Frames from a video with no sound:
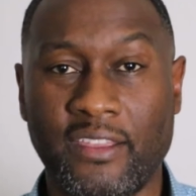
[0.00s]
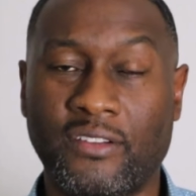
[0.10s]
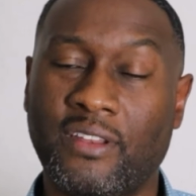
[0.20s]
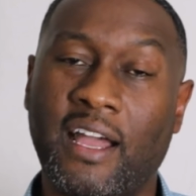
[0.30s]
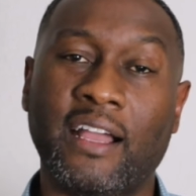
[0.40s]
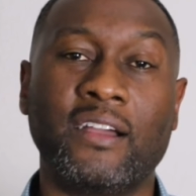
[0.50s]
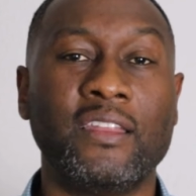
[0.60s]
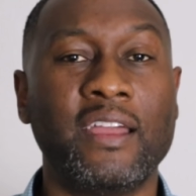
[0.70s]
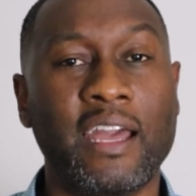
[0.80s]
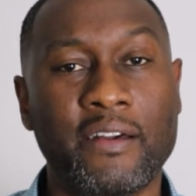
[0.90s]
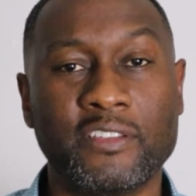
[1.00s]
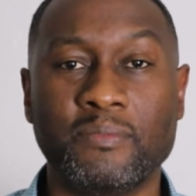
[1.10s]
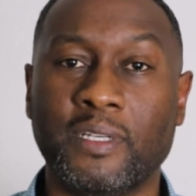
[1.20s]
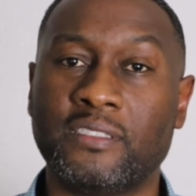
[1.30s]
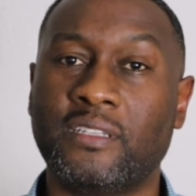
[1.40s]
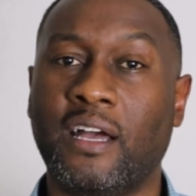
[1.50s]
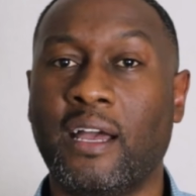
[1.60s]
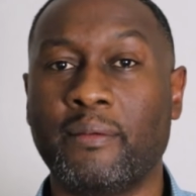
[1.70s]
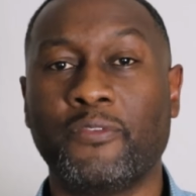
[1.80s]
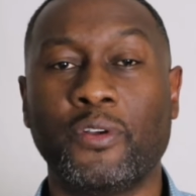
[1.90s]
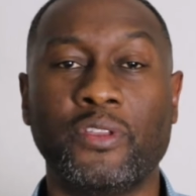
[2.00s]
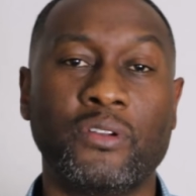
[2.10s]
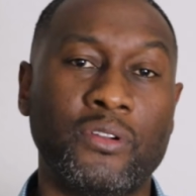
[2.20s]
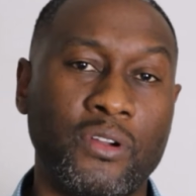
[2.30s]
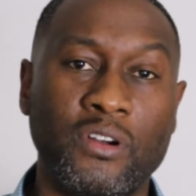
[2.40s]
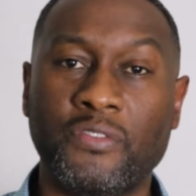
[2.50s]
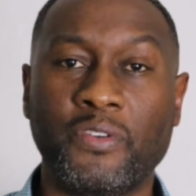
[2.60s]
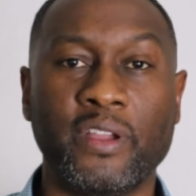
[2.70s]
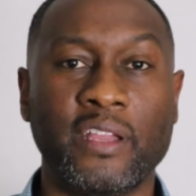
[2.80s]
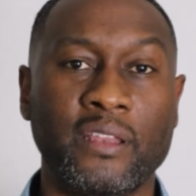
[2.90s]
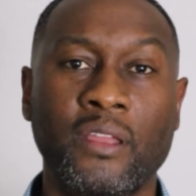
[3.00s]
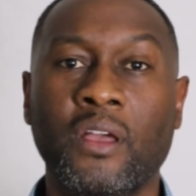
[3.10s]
You're not going to have as much time for your girlfriend,